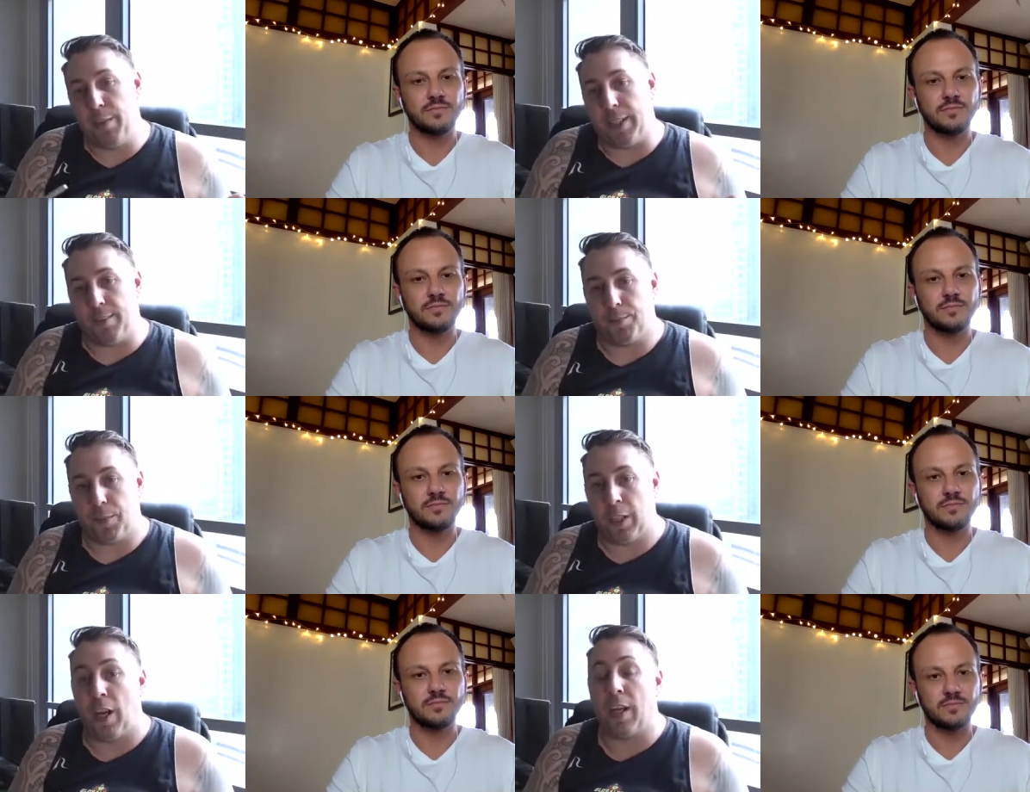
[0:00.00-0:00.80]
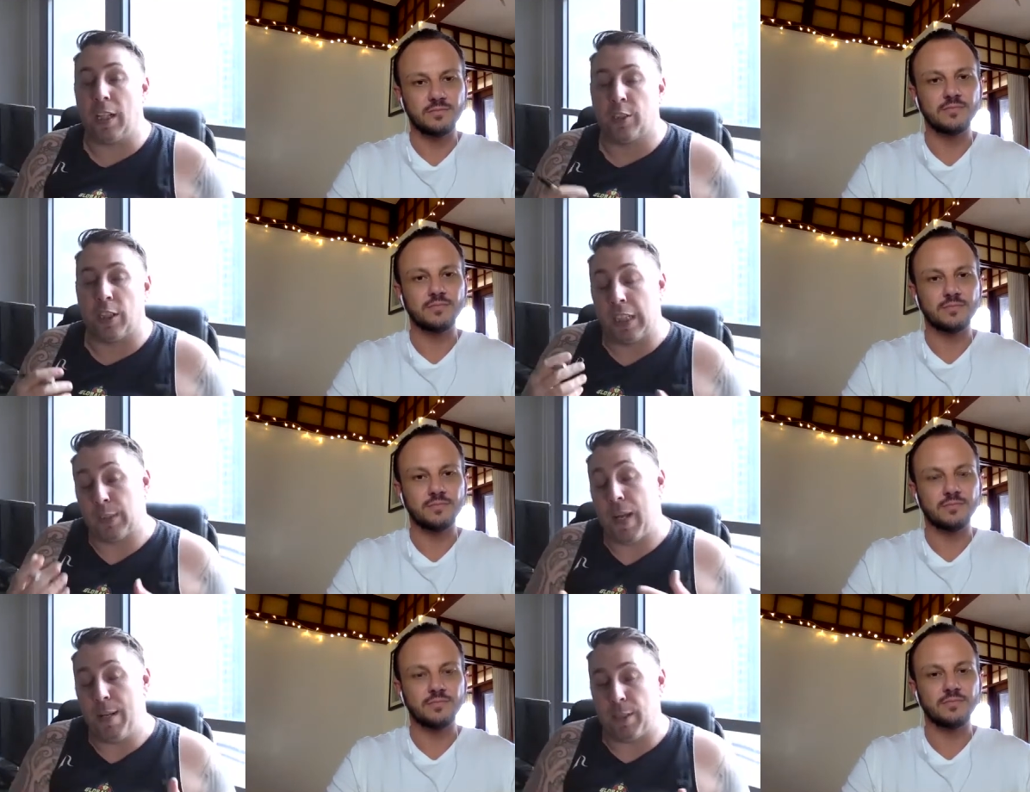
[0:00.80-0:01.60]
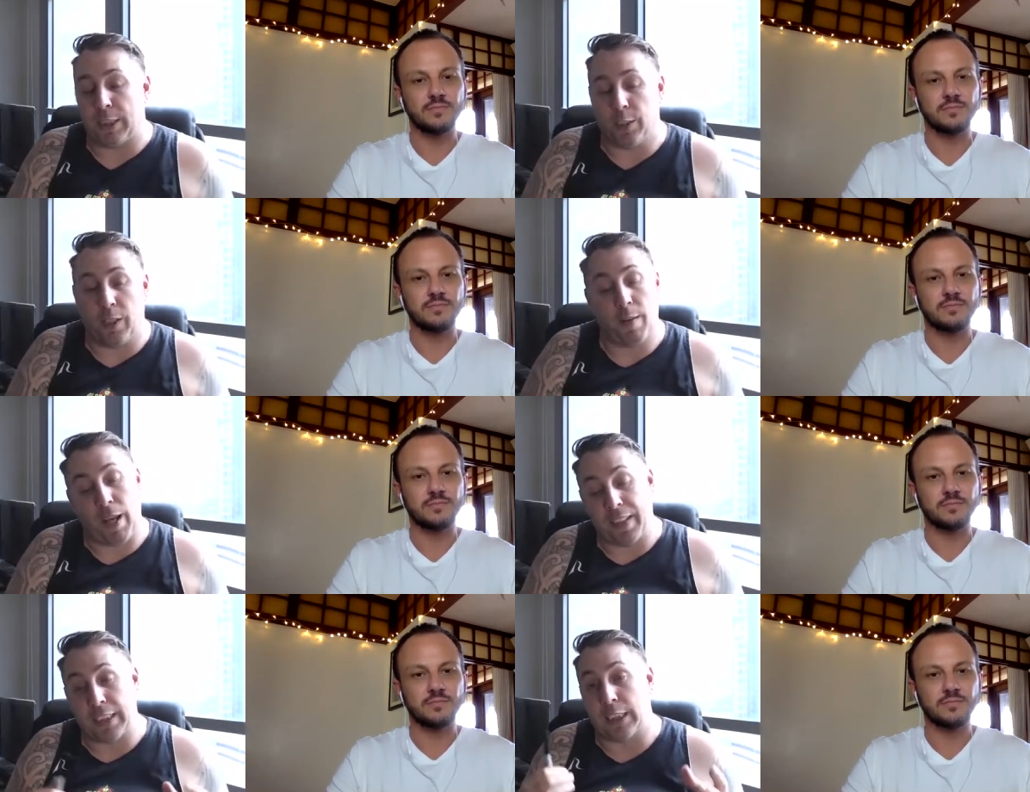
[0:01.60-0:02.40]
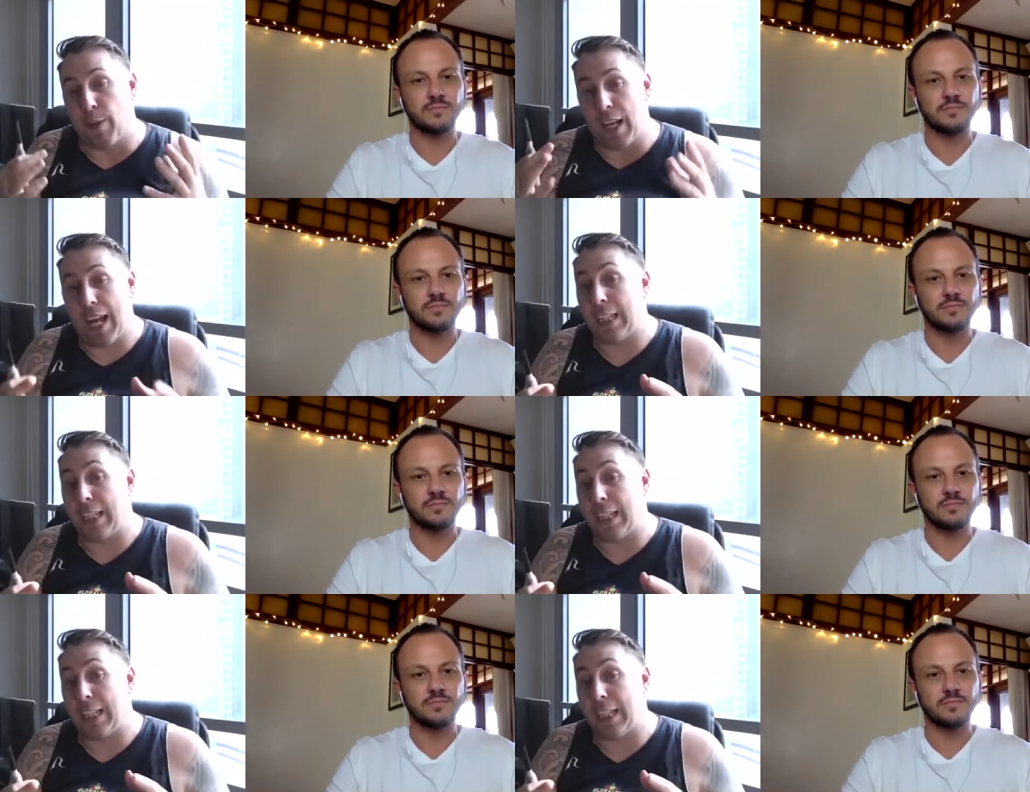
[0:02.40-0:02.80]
Speaker 1: you know, and I sort of explained my story. I'm like, this is my last